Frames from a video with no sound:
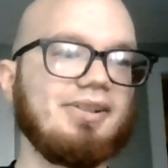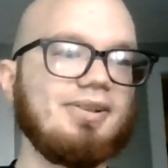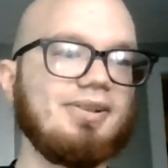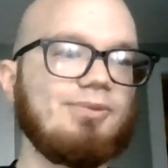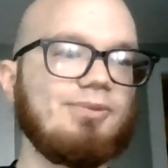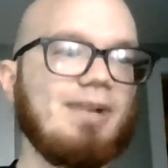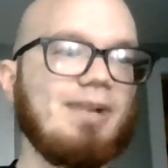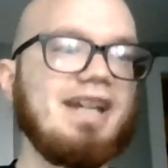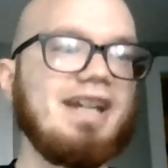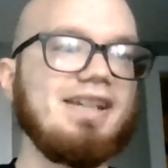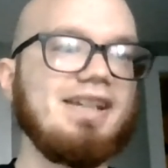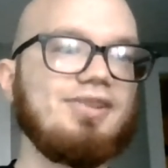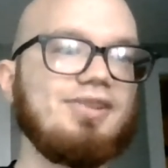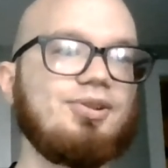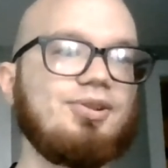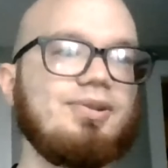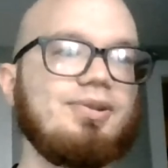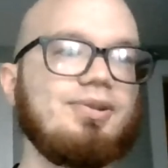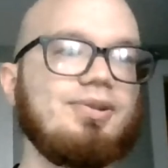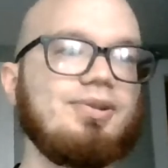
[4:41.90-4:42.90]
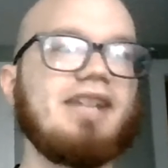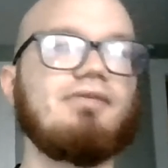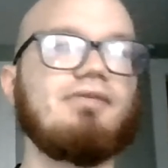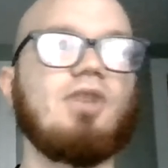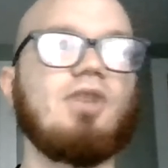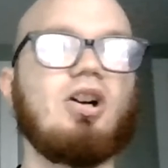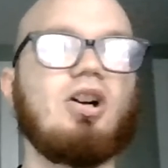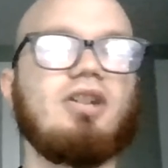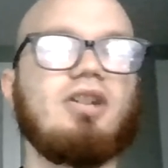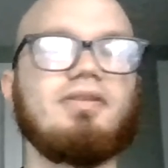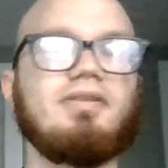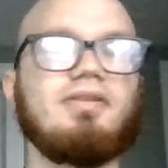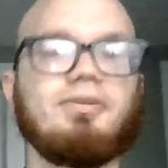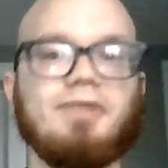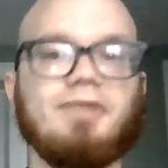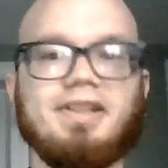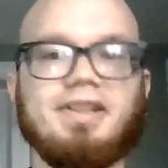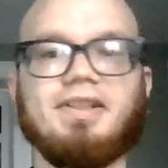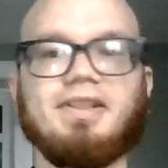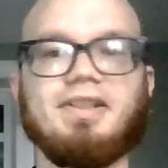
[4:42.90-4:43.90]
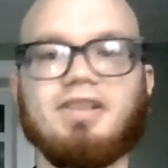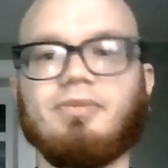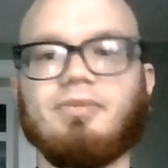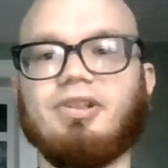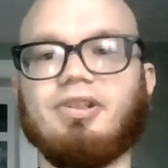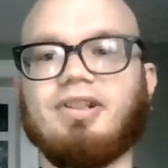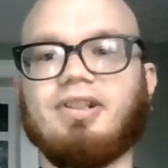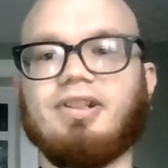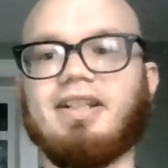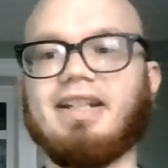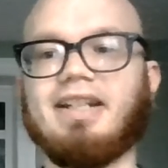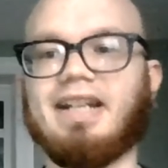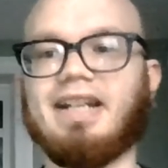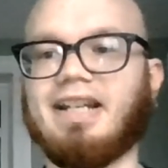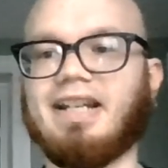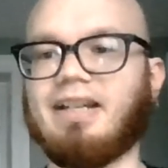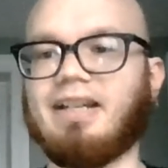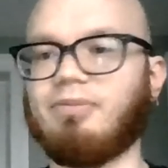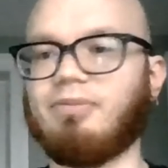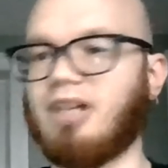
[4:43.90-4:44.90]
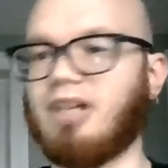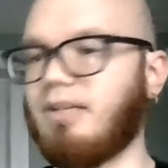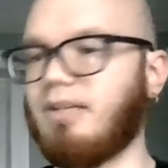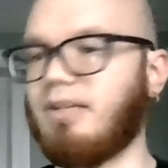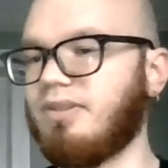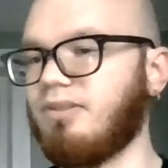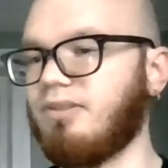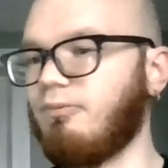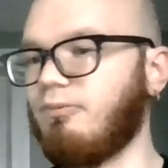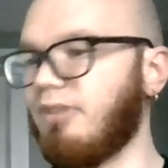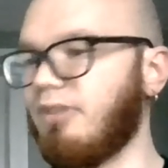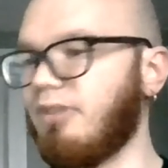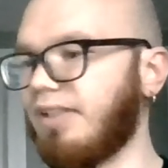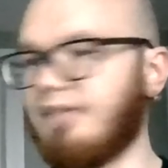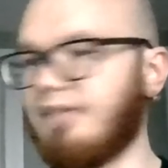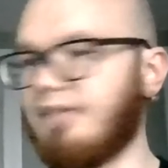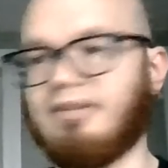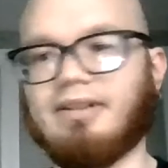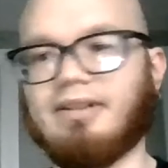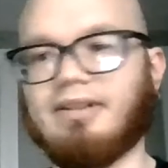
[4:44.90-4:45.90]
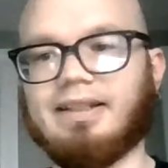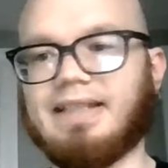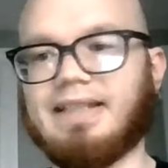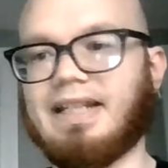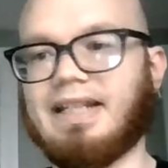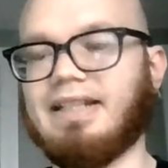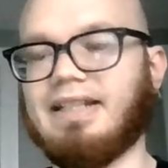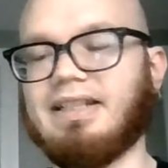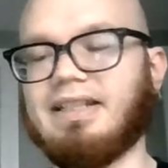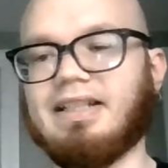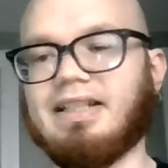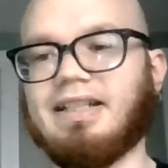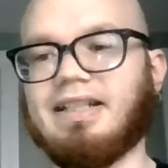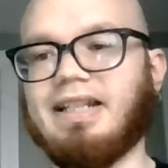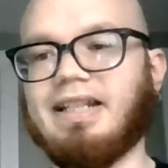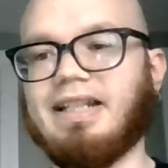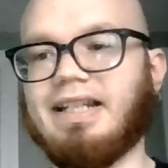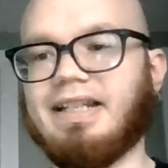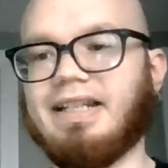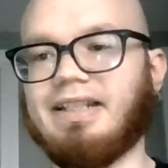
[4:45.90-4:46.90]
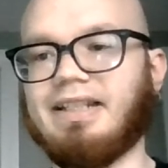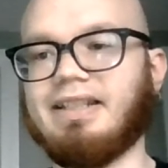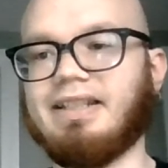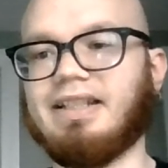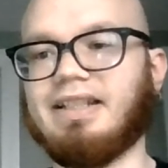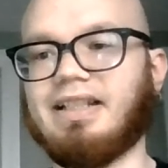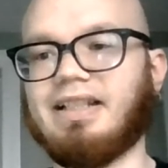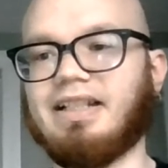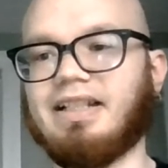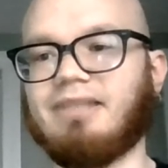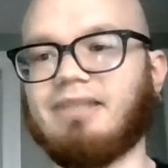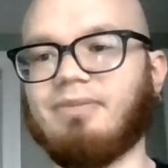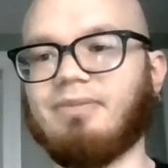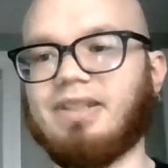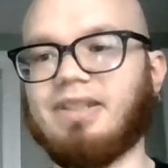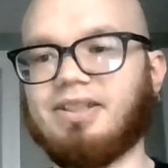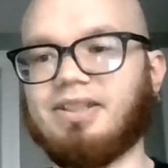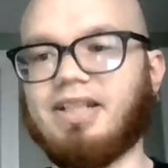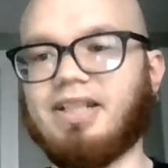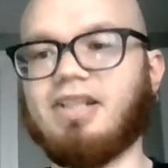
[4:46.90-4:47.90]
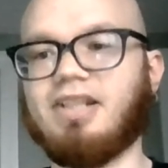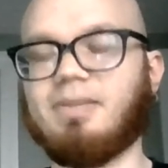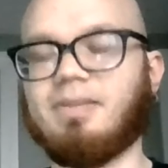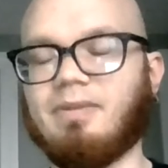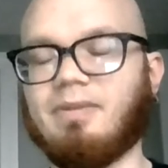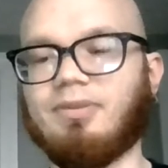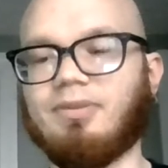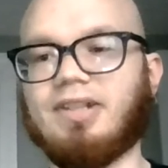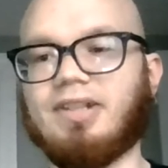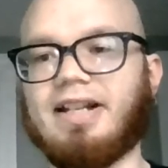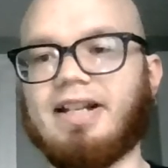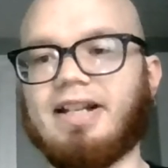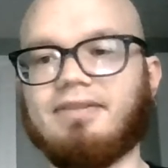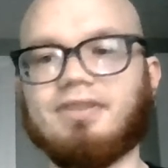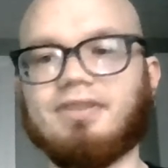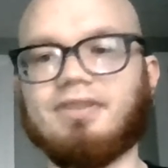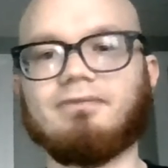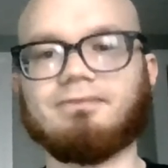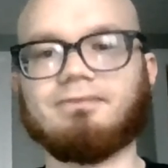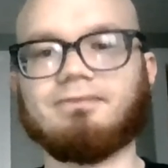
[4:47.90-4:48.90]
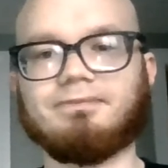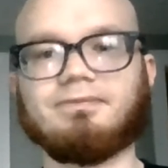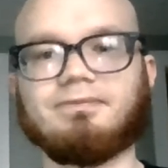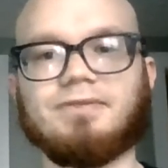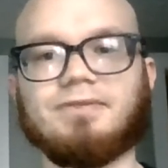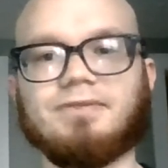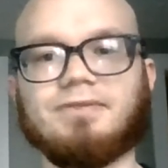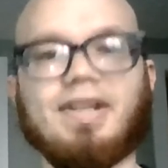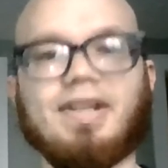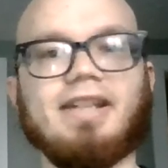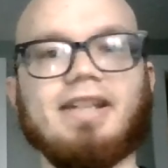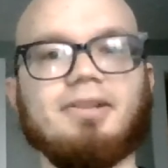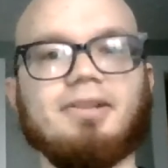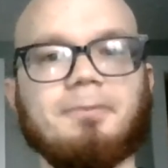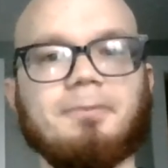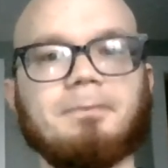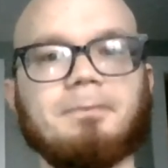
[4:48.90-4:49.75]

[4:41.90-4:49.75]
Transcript: ways to get involved within this community, and I promise you will not regret that. And it changes people's lives. So thank you.